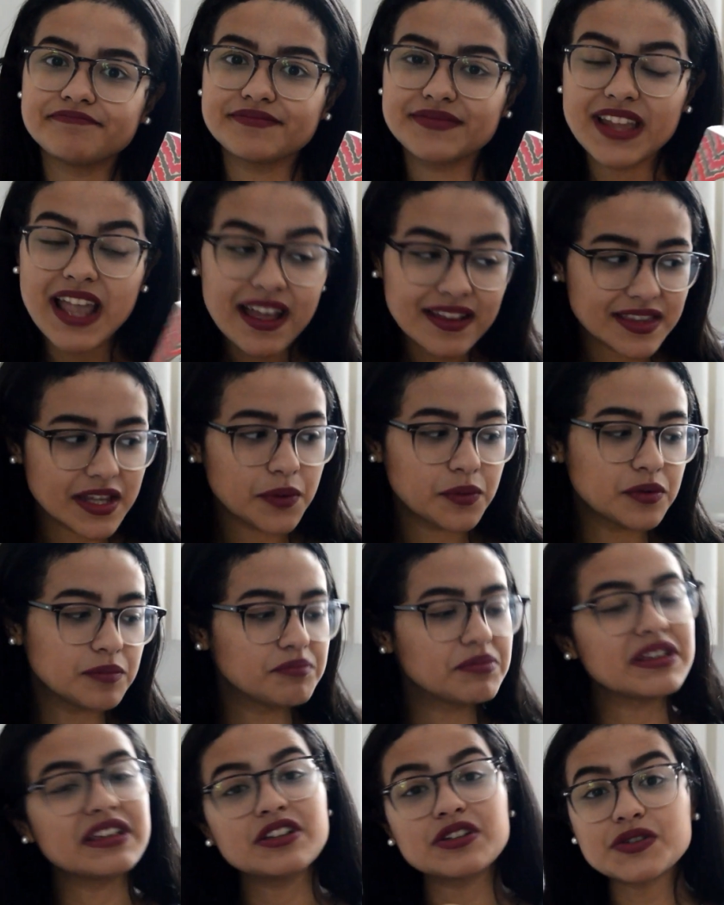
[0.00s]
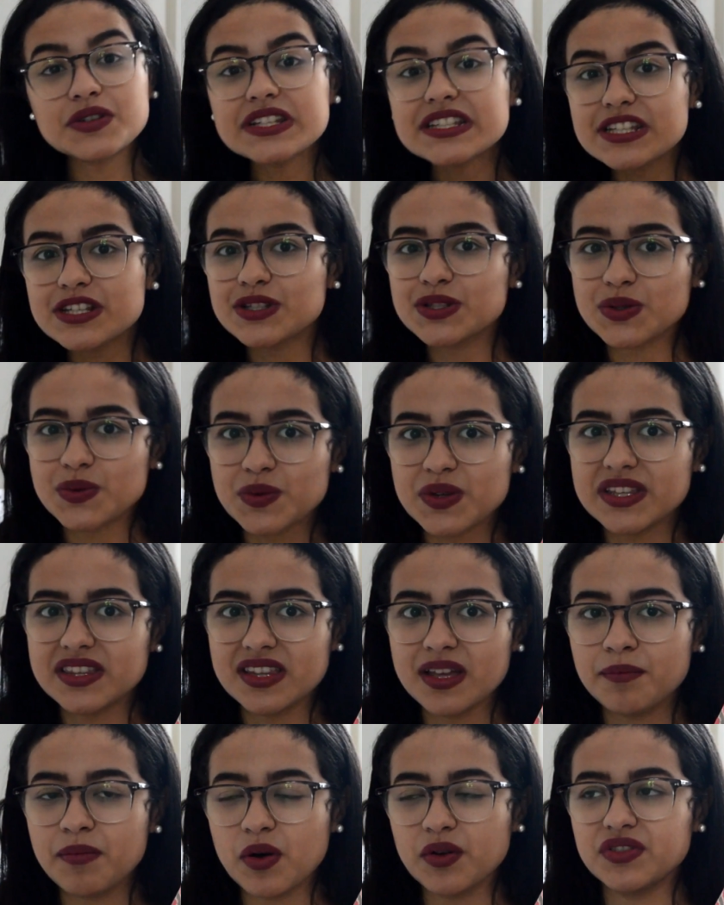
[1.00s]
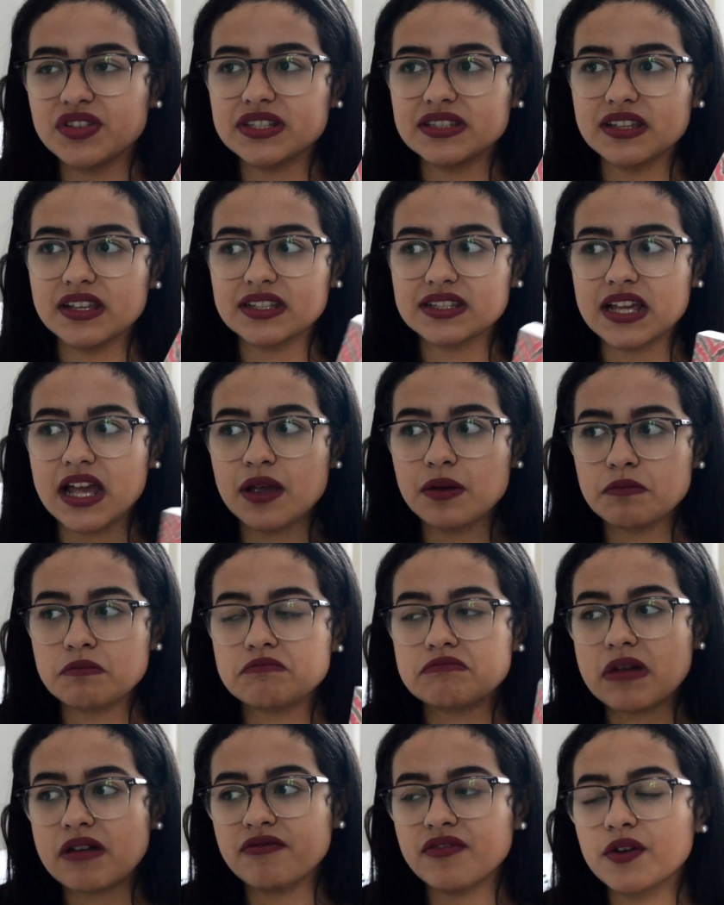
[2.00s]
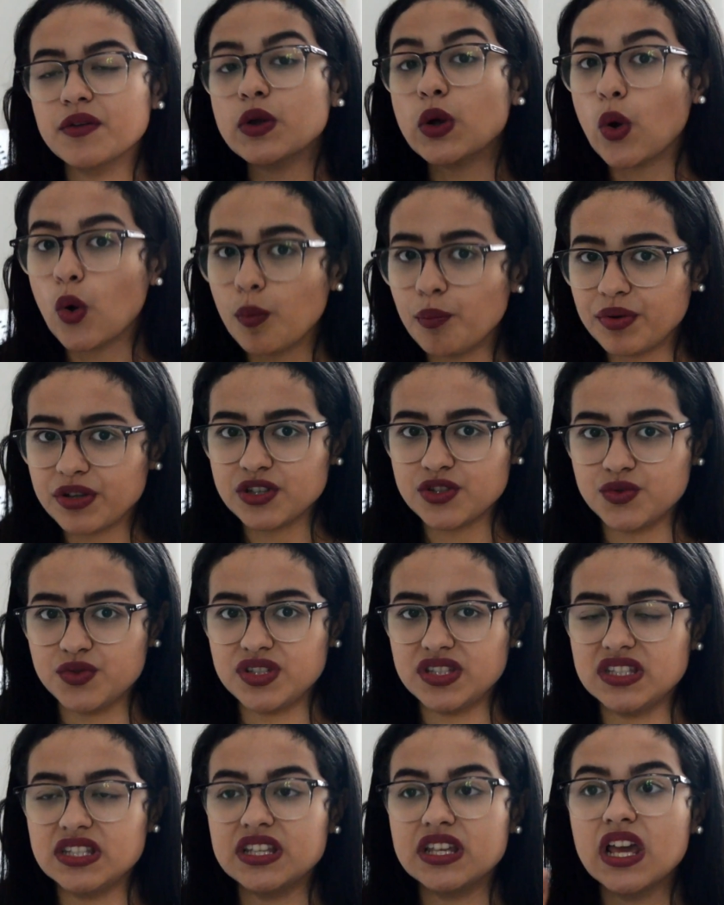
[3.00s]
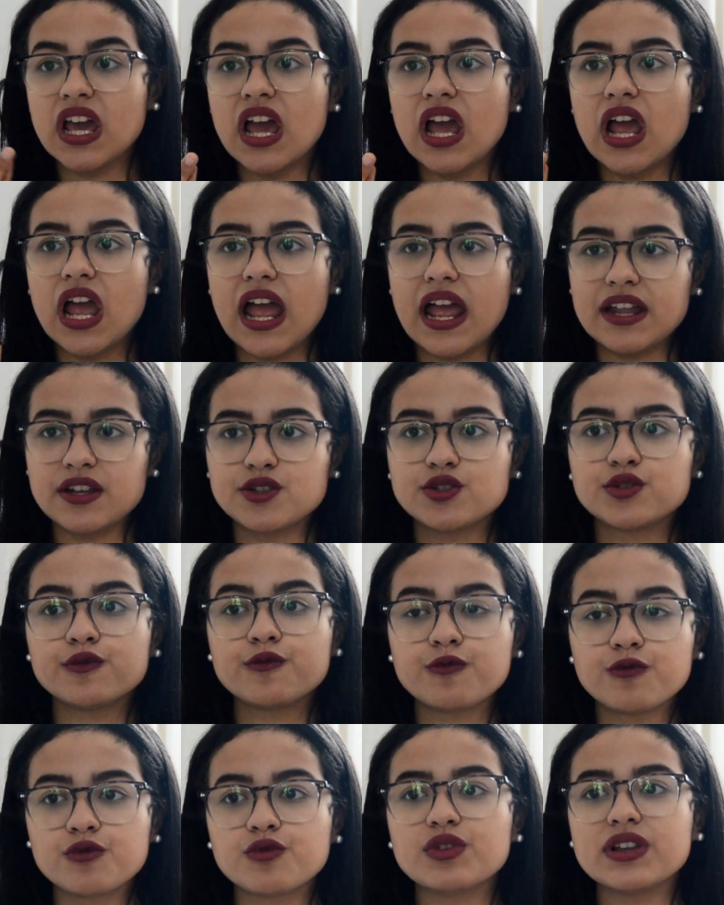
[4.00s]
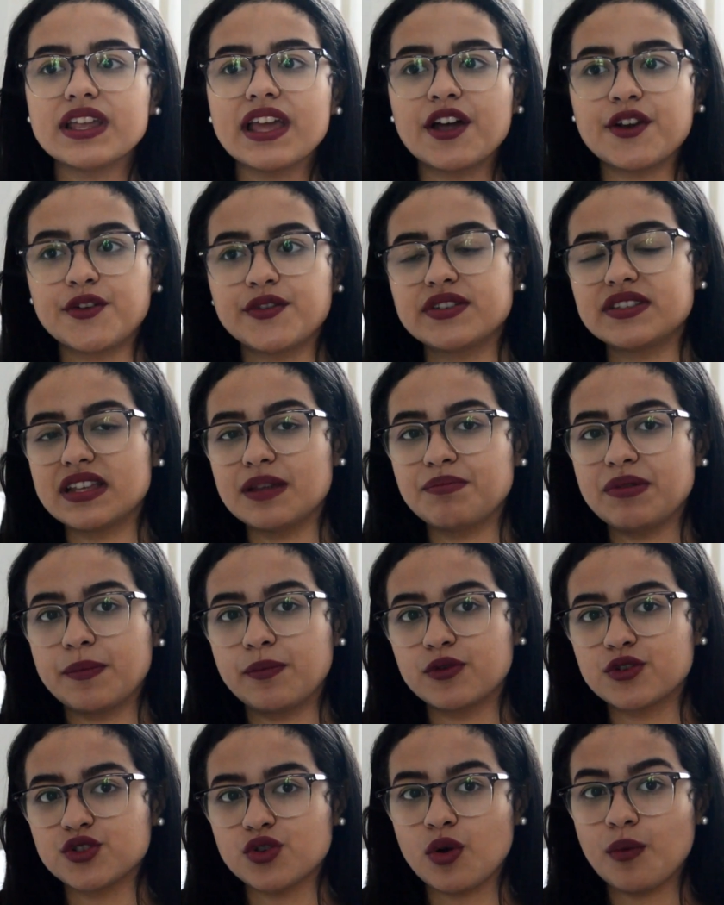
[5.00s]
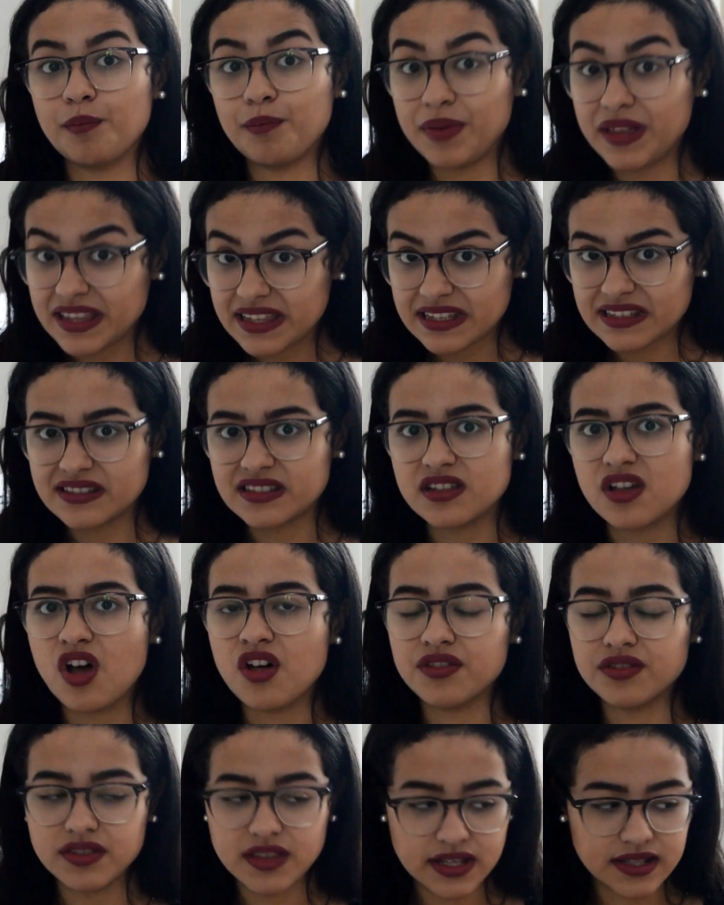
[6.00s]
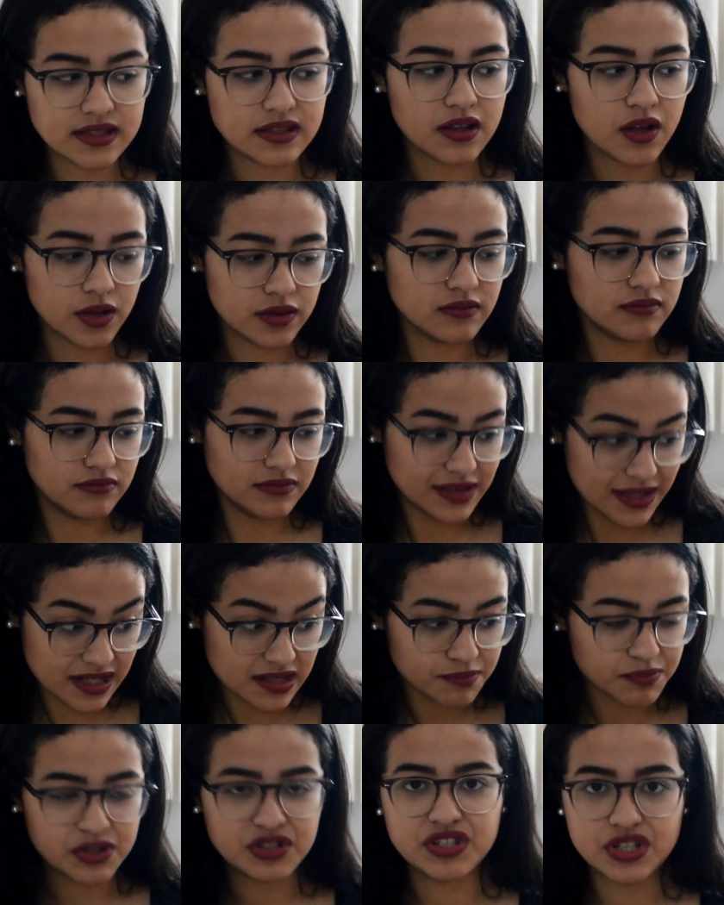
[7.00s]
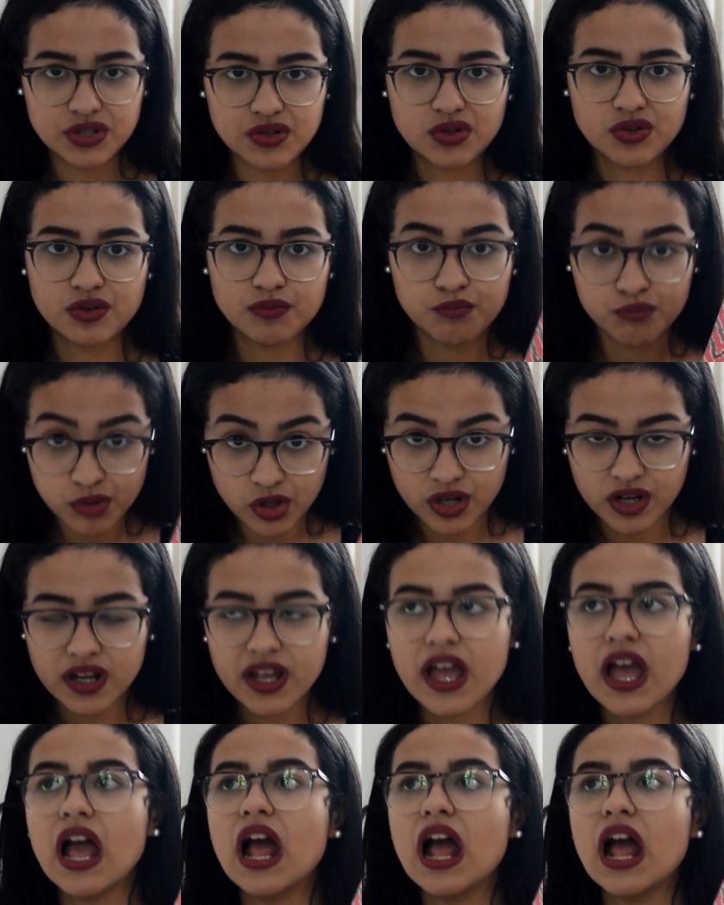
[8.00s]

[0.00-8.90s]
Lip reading: Yeah, that would be interesting to read about these things. I'm very open to see and to fully understand people's opinions on this particular book.